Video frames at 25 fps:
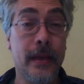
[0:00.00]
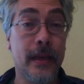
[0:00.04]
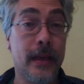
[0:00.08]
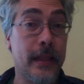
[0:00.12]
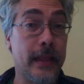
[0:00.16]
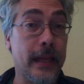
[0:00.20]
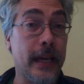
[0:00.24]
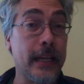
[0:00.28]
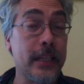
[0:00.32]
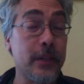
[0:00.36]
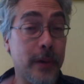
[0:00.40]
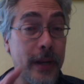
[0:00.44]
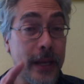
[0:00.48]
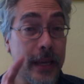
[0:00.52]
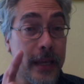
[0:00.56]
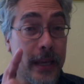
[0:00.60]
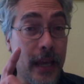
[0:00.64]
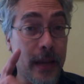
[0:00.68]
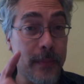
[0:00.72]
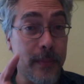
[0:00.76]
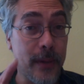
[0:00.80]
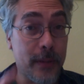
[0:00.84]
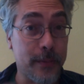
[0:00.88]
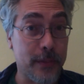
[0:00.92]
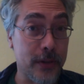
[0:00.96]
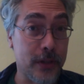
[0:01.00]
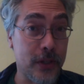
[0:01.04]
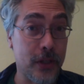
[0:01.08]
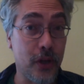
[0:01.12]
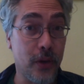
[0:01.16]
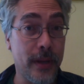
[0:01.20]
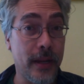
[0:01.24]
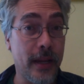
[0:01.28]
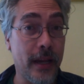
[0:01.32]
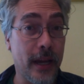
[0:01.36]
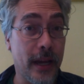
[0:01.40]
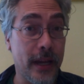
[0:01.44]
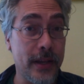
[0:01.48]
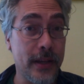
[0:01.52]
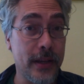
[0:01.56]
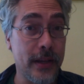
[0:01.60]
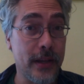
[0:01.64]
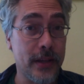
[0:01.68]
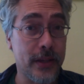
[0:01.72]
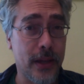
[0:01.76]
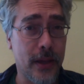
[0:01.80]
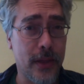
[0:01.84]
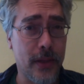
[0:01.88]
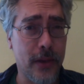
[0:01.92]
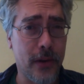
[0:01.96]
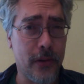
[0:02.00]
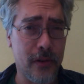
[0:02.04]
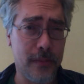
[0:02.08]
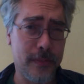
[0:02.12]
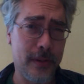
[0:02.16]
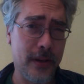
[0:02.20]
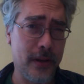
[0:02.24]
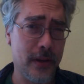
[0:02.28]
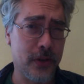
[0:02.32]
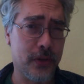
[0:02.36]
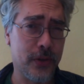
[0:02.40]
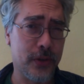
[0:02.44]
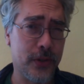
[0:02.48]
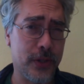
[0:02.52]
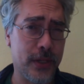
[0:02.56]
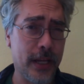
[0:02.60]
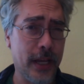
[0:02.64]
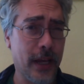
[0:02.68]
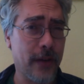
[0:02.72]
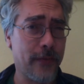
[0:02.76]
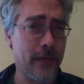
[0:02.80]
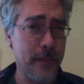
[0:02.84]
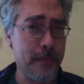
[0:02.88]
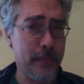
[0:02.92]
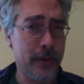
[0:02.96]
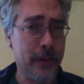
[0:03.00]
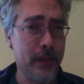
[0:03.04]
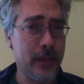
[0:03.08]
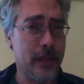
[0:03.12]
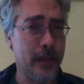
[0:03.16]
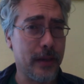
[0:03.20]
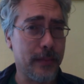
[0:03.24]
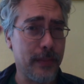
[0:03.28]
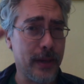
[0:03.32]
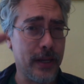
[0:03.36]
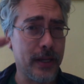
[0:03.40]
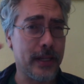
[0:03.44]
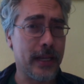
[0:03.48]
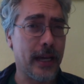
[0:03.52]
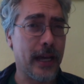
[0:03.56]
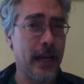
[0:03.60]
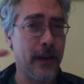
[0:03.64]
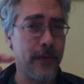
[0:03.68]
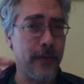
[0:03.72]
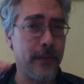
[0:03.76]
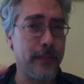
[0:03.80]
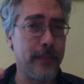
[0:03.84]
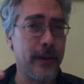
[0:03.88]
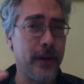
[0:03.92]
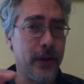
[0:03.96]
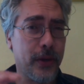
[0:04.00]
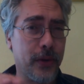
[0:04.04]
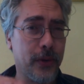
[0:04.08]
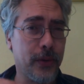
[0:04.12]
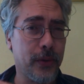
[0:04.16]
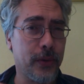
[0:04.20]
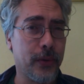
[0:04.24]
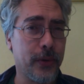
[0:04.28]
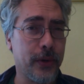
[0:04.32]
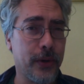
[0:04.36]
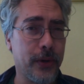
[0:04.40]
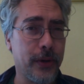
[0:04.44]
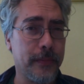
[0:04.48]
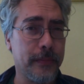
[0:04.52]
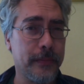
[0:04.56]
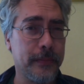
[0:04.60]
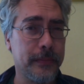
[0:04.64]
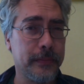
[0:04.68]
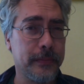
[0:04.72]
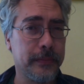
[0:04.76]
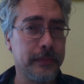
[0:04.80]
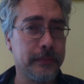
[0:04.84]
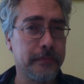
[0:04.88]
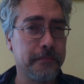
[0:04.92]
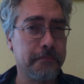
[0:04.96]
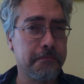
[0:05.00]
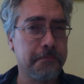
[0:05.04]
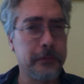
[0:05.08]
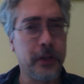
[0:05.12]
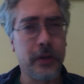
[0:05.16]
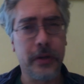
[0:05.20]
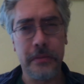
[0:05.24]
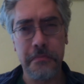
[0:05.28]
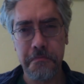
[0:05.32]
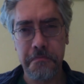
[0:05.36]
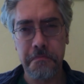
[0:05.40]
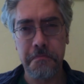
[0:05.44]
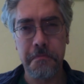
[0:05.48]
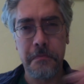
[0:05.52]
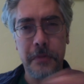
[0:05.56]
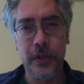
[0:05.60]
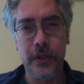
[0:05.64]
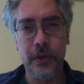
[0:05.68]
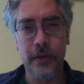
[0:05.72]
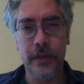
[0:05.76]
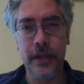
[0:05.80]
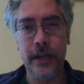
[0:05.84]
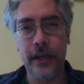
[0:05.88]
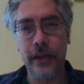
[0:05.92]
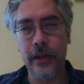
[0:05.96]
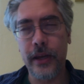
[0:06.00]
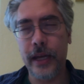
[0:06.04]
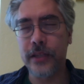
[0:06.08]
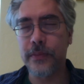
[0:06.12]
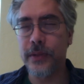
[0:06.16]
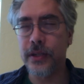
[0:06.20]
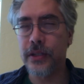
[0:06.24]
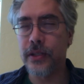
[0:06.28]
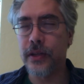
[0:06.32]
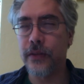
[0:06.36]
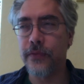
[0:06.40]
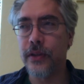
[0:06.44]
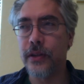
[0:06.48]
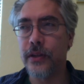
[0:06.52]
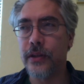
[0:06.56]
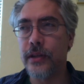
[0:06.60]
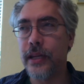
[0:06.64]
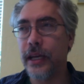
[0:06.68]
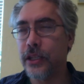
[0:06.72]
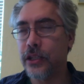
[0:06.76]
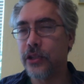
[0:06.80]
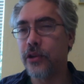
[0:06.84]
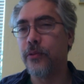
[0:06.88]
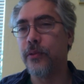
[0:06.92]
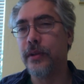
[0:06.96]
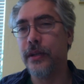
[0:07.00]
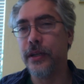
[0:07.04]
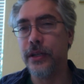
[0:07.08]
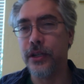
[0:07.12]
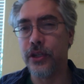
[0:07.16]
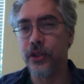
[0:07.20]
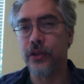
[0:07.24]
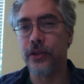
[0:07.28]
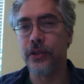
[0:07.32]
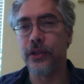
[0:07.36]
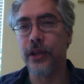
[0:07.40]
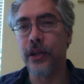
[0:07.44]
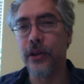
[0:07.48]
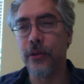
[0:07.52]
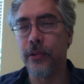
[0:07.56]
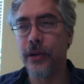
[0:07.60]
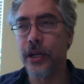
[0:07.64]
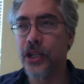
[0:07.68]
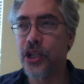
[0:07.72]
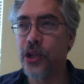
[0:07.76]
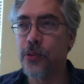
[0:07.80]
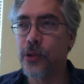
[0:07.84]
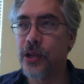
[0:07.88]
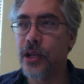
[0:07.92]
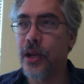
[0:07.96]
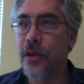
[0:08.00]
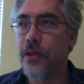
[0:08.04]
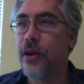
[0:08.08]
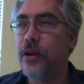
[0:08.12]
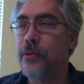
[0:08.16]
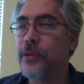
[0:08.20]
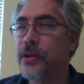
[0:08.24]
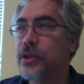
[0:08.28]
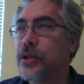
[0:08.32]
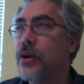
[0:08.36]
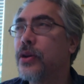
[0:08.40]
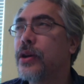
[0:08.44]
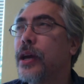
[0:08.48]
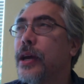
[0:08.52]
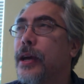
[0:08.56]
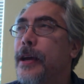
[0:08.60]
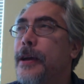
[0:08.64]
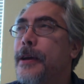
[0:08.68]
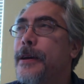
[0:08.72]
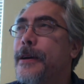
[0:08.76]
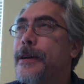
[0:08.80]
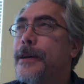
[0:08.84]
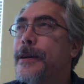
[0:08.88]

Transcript: That's when I came up with so many ideas. I thought it would be interesting if I put them into alphabetical order. All right. So then I asked myself the next interesting question, which I thought was, okay,